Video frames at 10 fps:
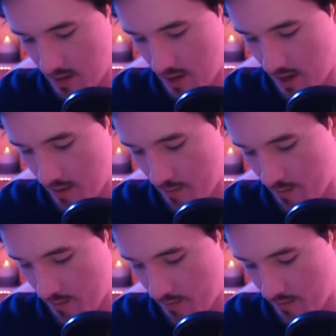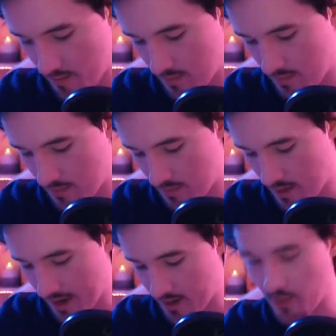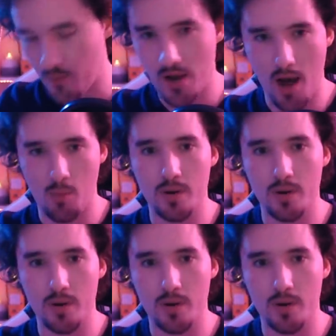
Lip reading: can't read out,